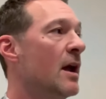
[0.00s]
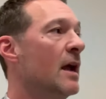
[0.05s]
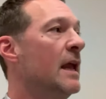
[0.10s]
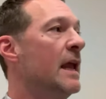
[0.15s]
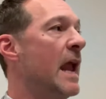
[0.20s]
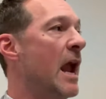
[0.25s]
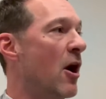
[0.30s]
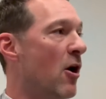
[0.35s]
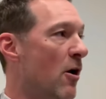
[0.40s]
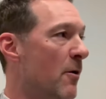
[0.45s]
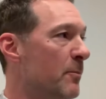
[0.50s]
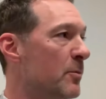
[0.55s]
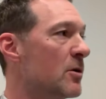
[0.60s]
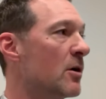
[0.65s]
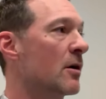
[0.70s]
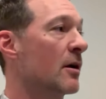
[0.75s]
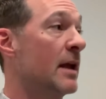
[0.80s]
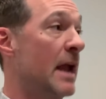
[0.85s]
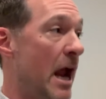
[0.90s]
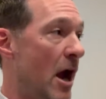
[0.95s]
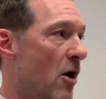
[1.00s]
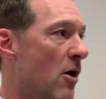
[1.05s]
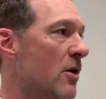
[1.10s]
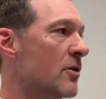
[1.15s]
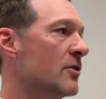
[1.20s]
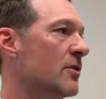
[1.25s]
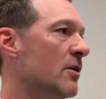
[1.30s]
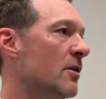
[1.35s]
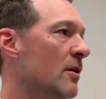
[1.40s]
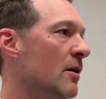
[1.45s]
Character,
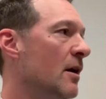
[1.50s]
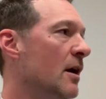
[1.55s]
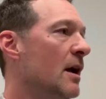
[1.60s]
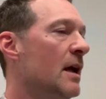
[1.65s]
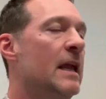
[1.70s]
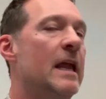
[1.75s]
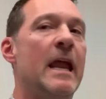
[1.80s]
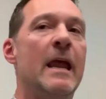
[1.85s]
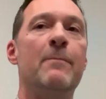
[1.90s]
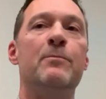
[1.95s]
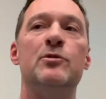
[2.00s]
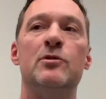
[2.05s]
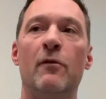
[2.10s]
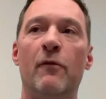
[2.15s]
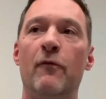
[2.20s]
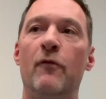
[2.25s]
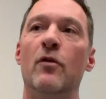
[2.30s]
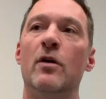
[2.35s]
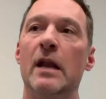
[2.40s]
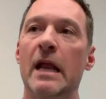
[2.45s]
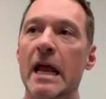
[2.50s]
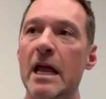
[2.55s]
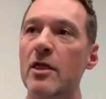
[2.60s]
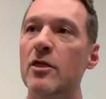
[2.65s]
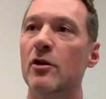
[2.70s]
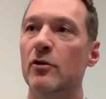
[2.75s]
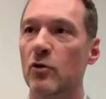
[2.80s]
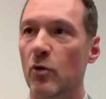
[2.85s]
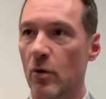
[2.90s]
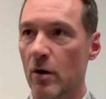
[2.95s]
character keeps your foot in
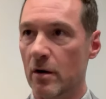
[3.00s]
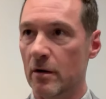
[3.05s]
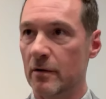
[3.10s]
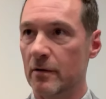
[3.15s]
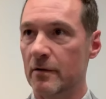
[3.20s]
the door.